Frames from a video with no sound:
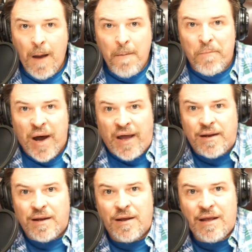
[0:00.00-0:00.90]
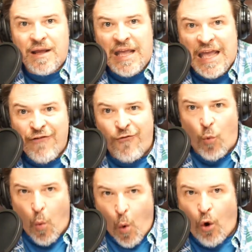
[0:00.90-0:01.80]
But if
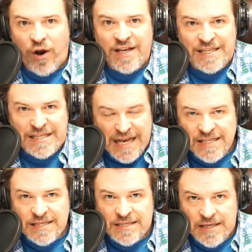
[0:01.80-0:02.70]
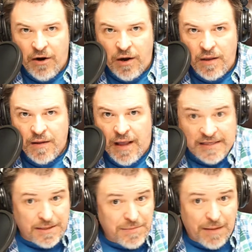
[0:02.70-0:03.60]
war is necessary,
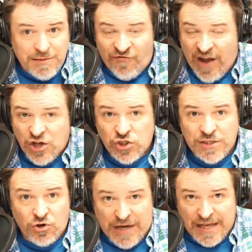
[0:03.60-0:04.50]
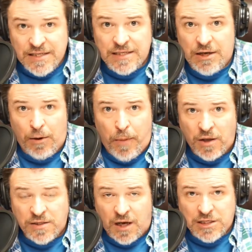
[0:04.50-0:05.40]
and sometimes factions are necessary,
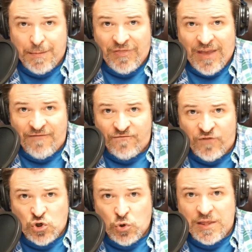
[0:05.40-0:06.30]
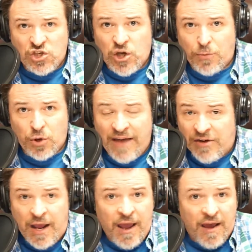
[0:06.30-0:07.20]
Paul talks about that in 1 Corinthians chapter
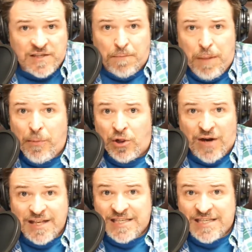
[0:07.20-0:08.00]
11. If some people are not